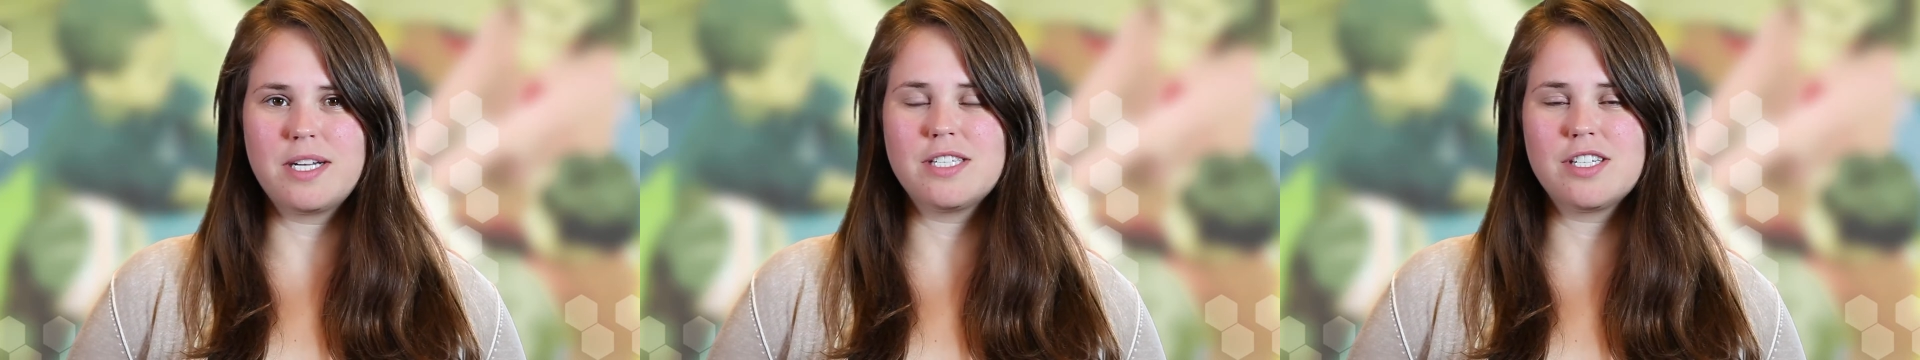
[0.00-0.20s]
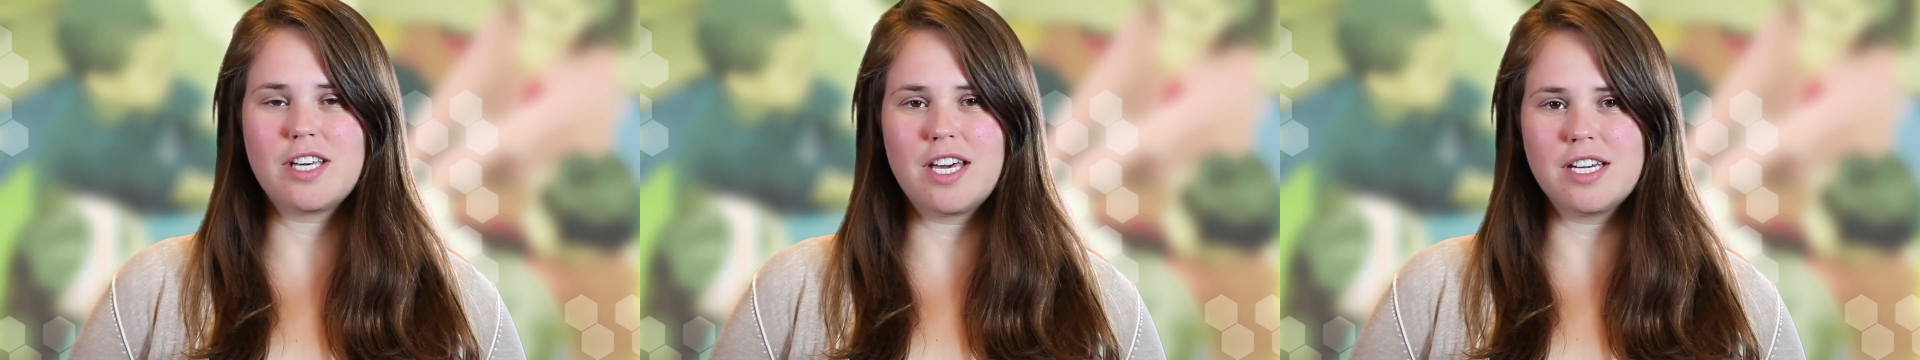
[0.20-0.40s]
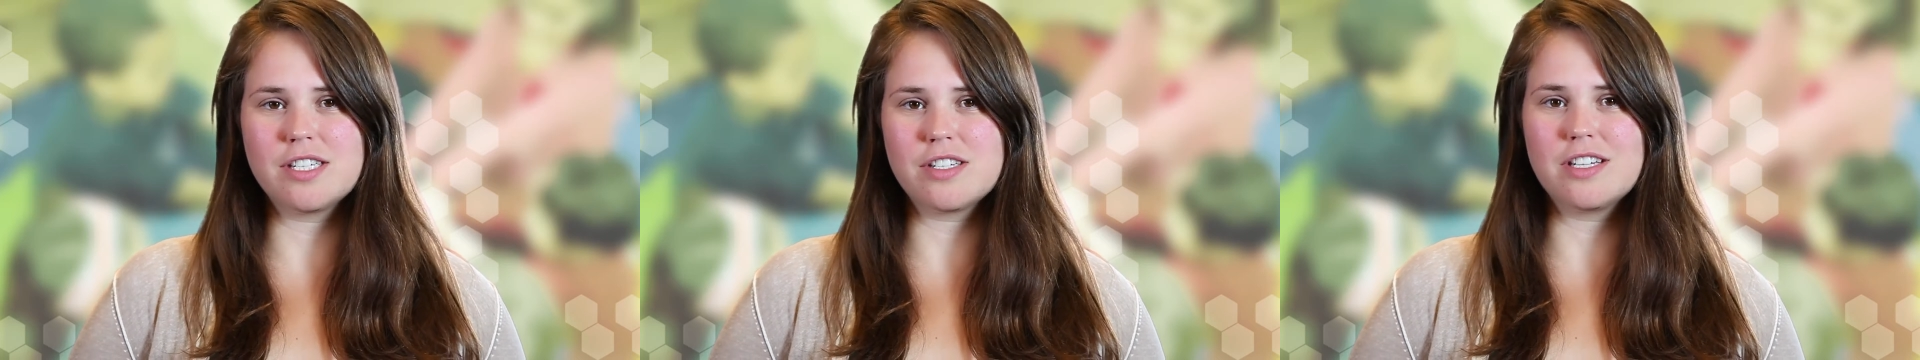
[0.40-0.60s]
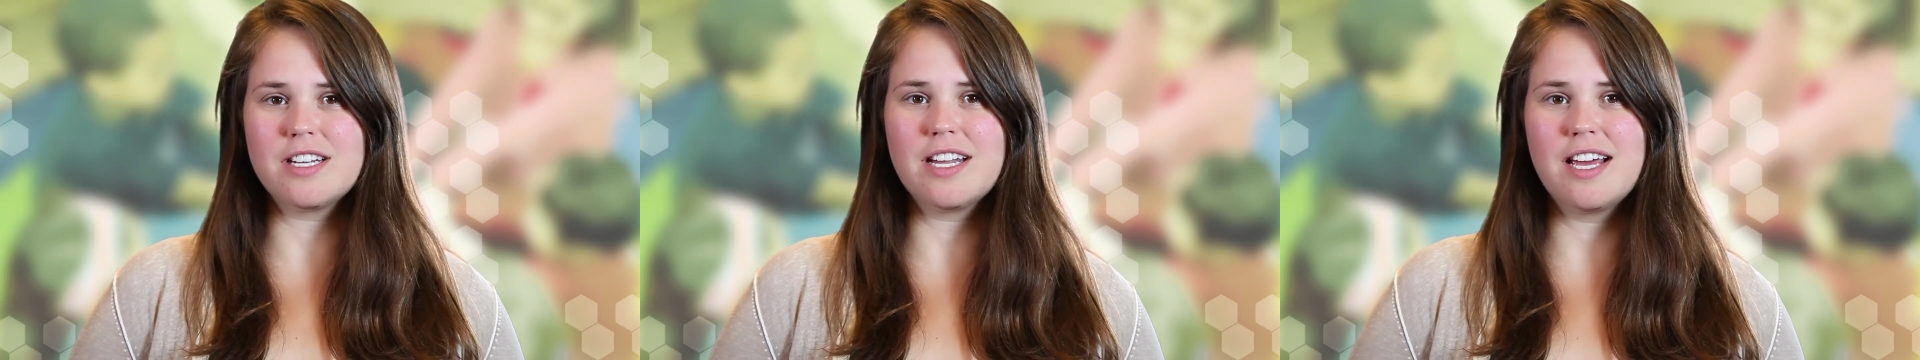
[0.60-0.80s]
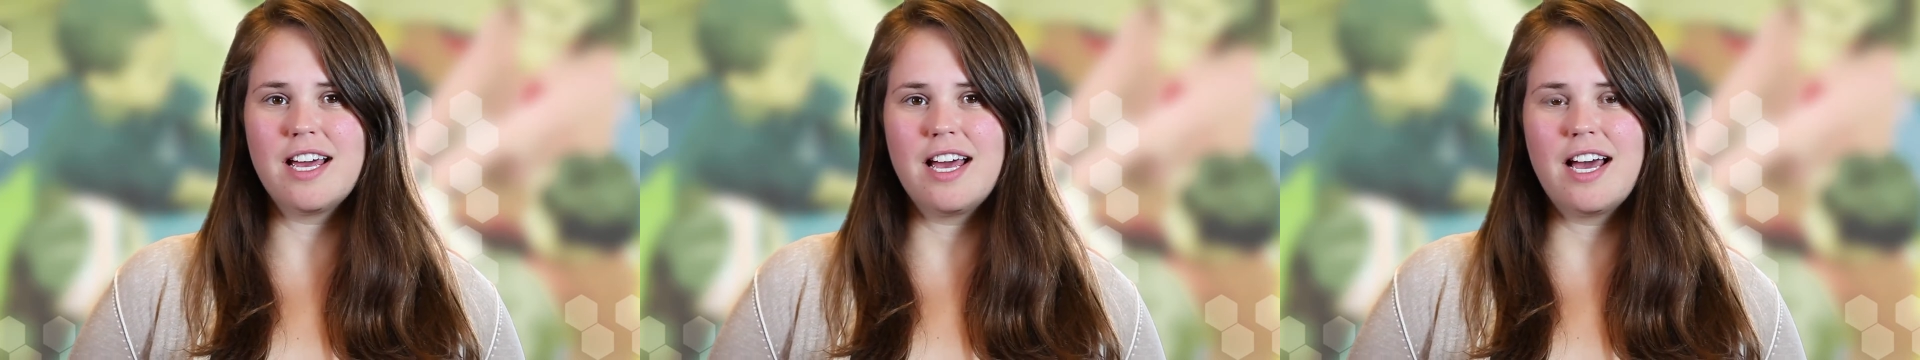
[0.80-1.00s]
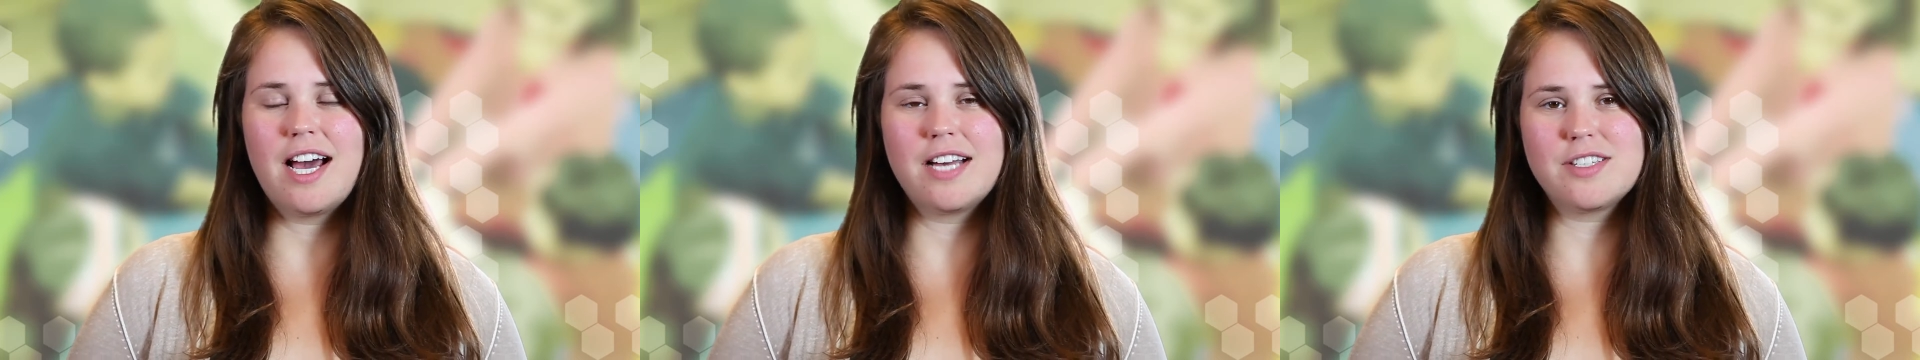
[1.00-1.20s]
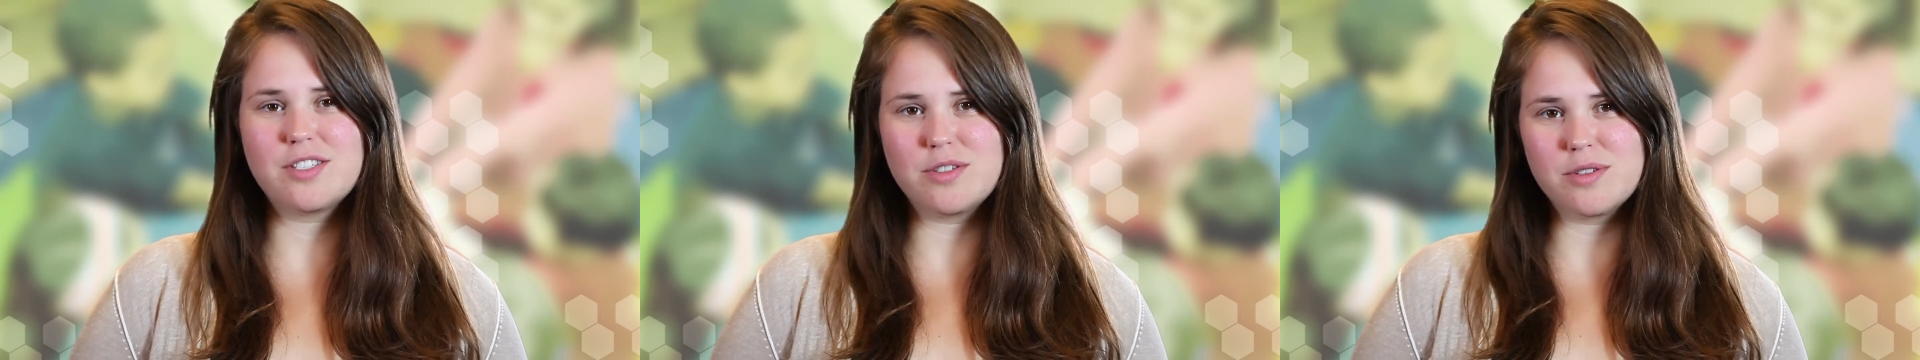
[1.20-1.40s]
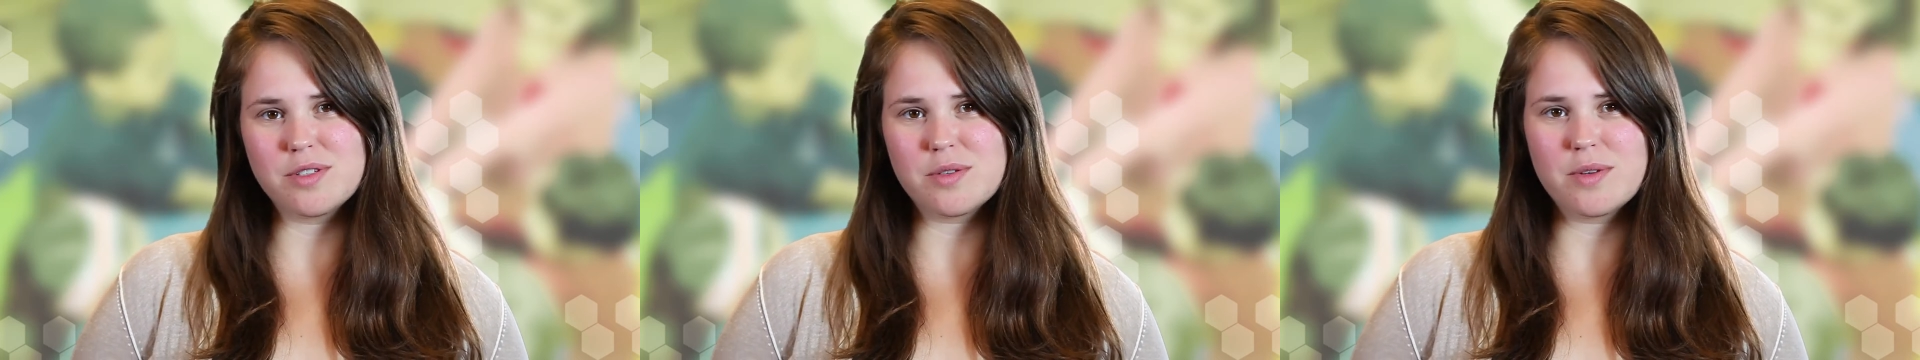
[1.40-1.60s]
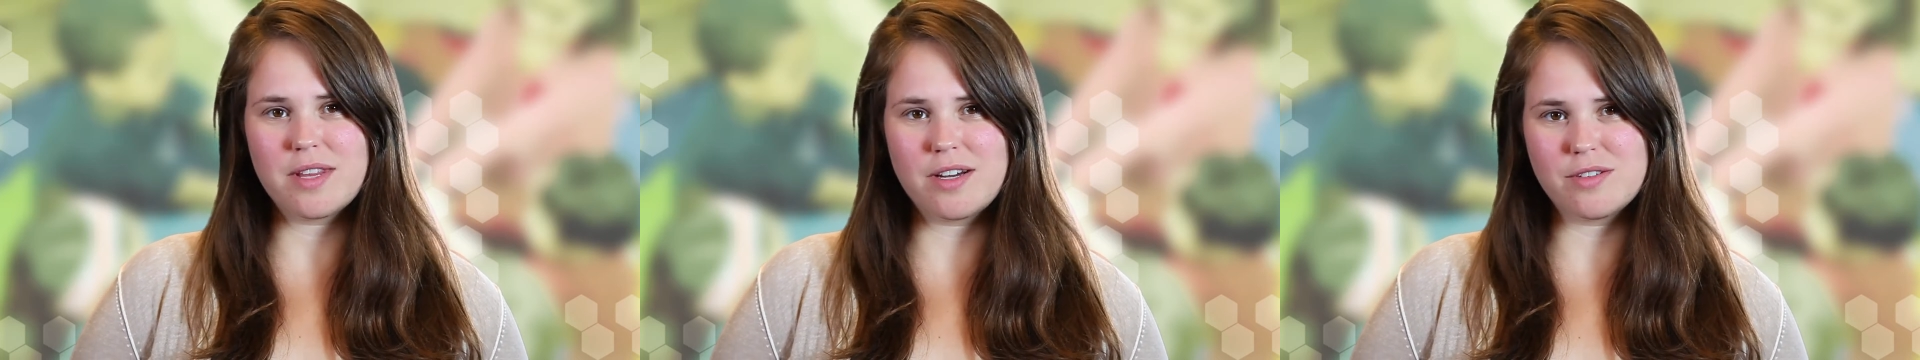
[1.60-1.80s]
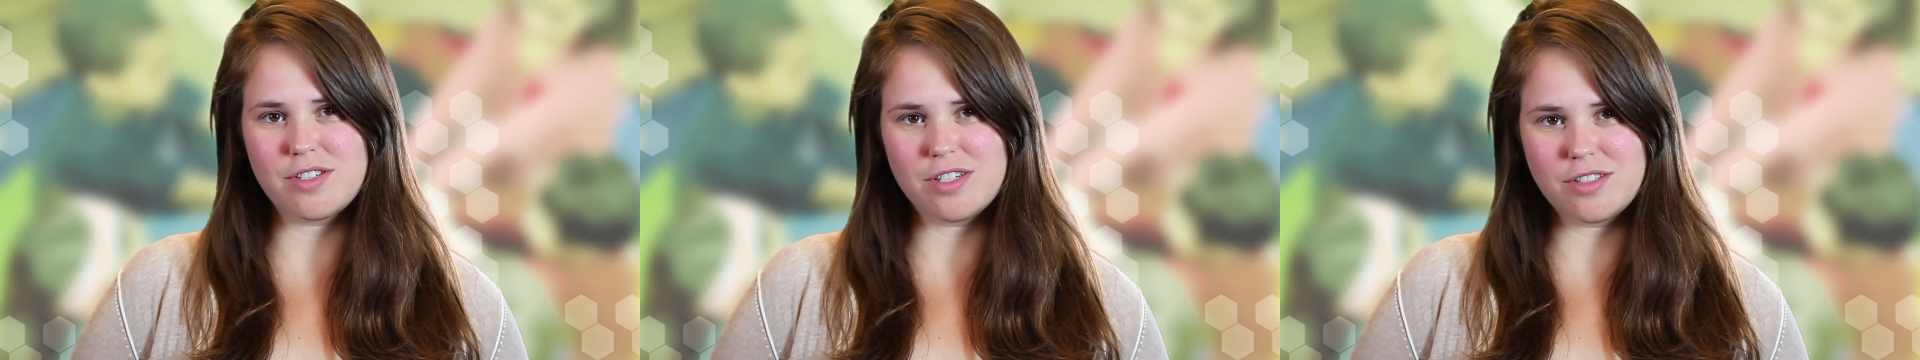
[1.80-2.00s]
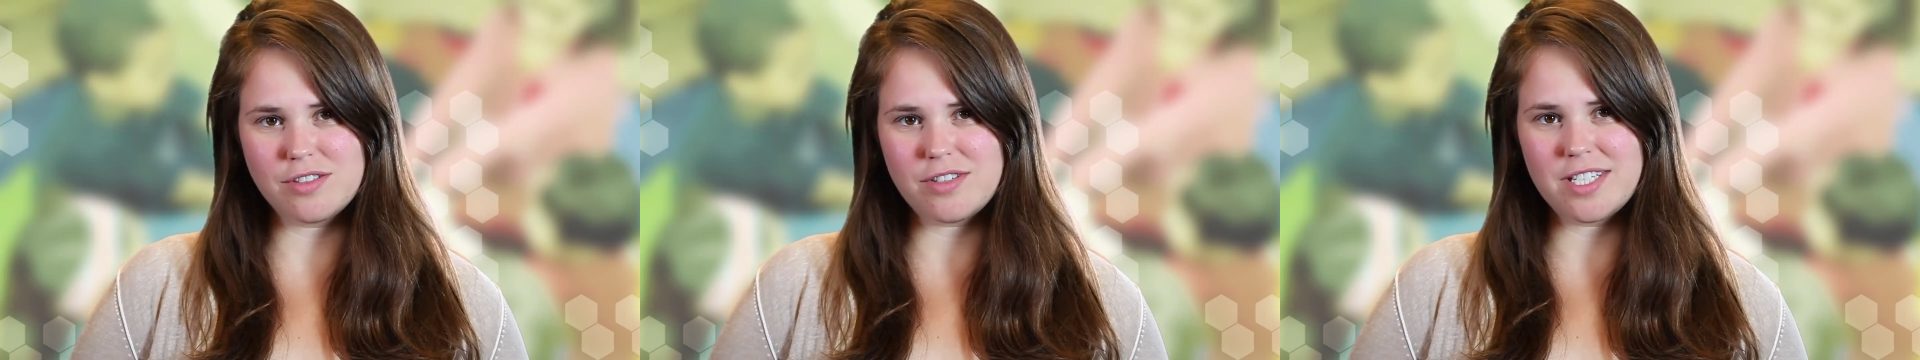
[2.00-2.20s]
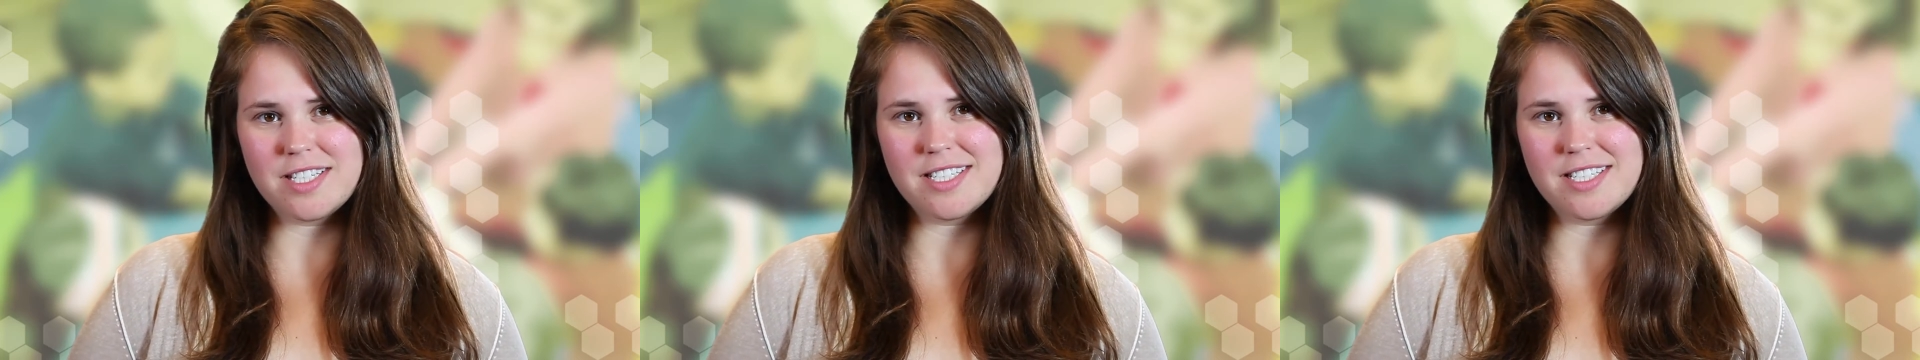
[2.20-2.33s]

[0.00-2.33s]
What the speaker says: education as students without children.